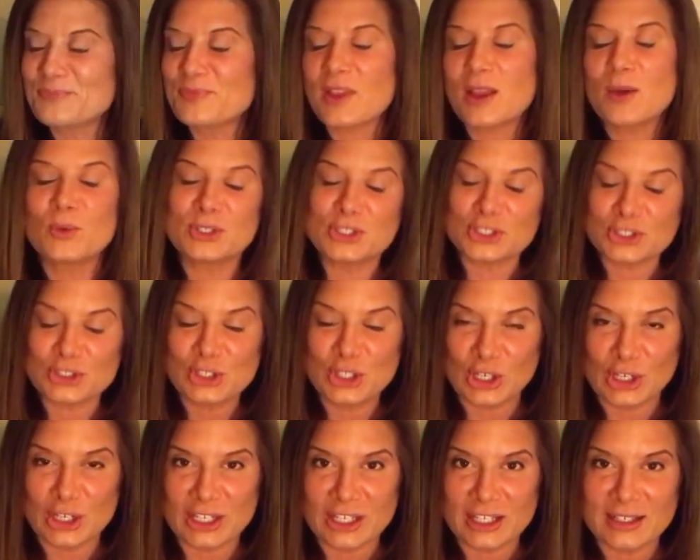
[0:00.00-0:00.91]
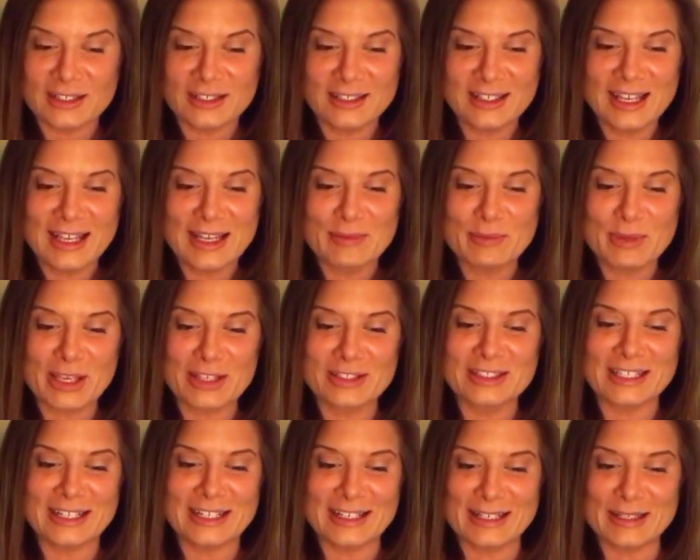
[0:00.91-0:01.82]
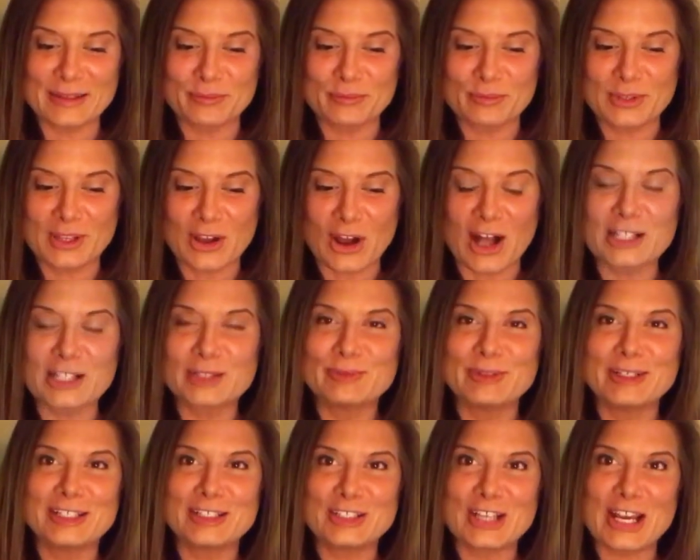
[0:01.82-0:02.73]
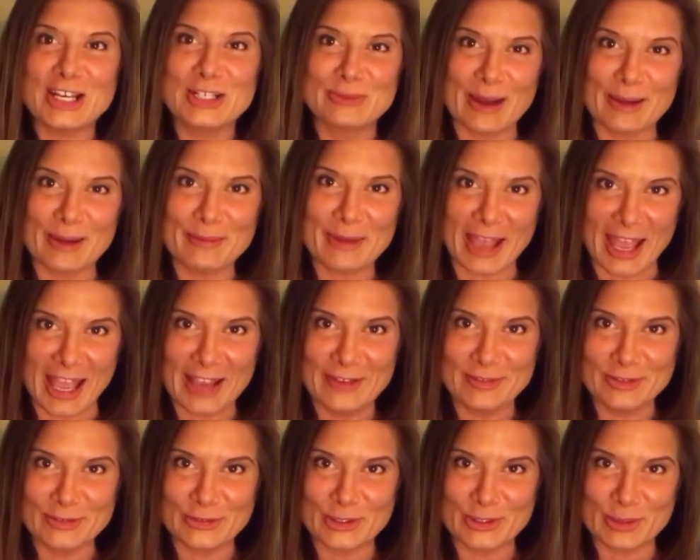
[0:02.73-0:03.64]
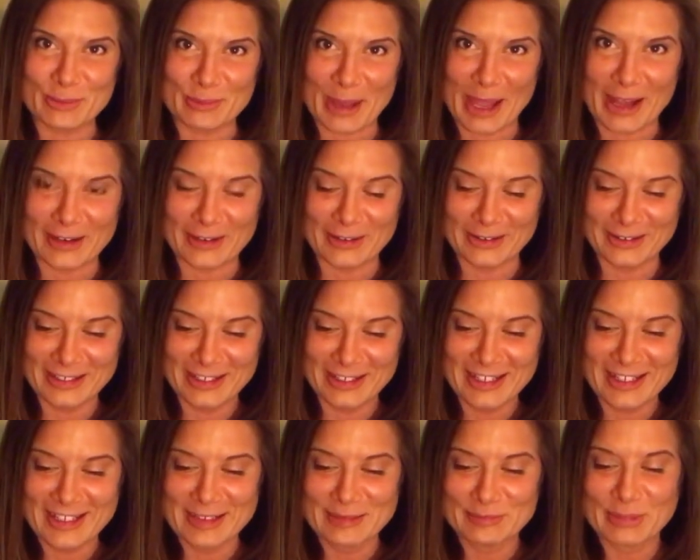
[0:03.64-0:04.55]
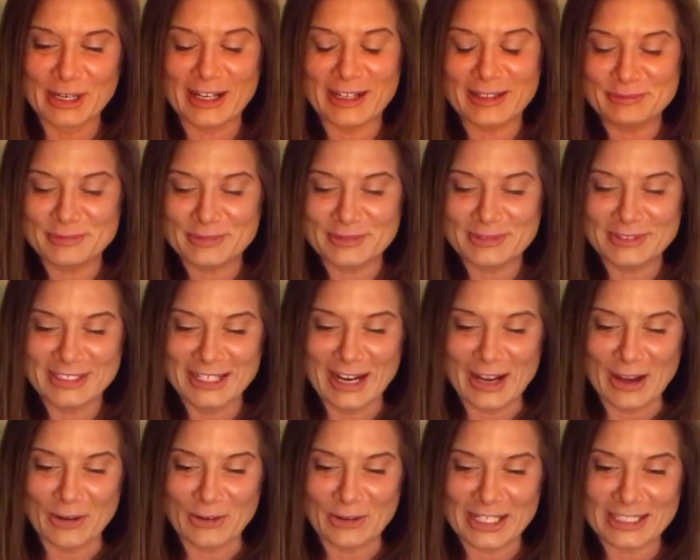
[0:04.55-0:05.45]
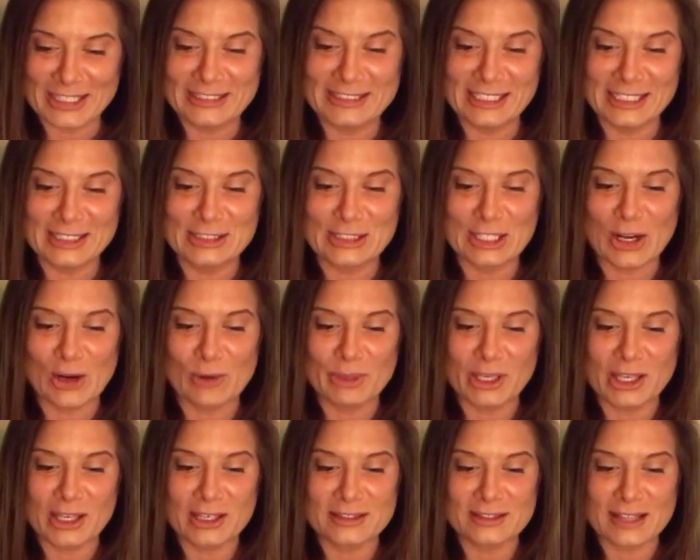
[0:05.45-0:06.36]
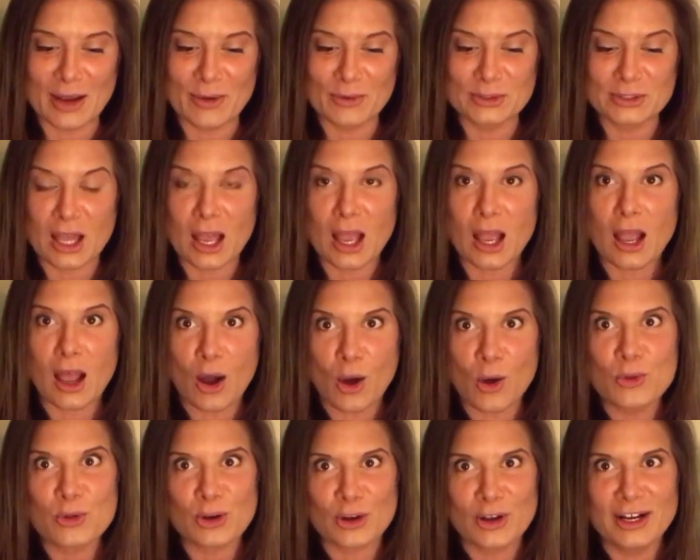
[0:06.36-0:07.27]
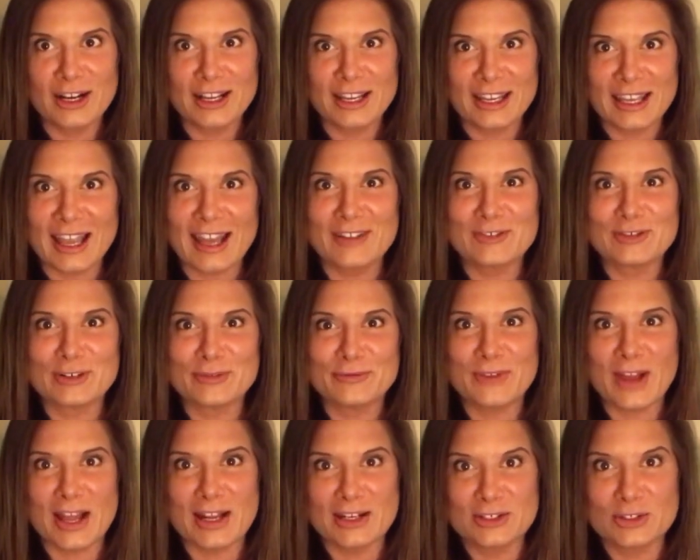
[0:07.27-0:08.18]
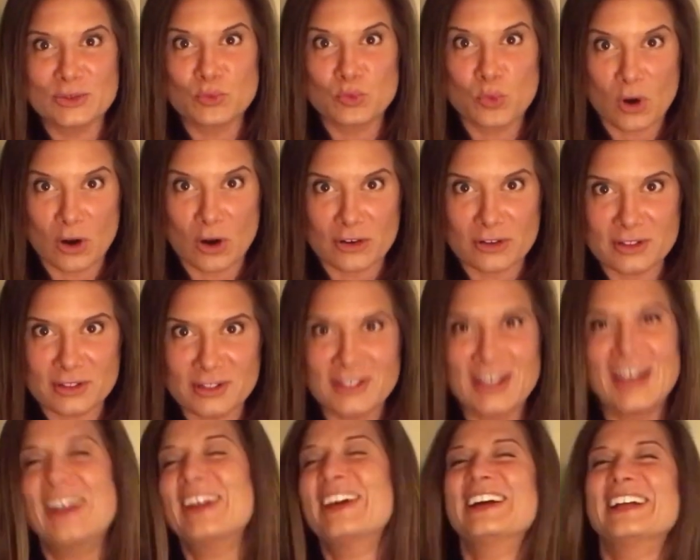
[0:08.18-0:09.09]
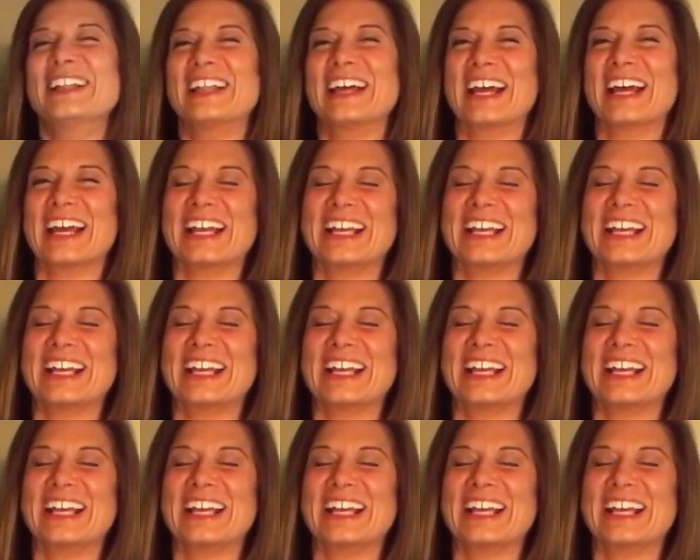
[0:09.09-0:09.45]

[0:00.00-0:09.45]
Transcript: Which is good because it, it caused me to change my behavior for the better. But, you know, it did so because I was like, oh, they're going to get revenge worse. like,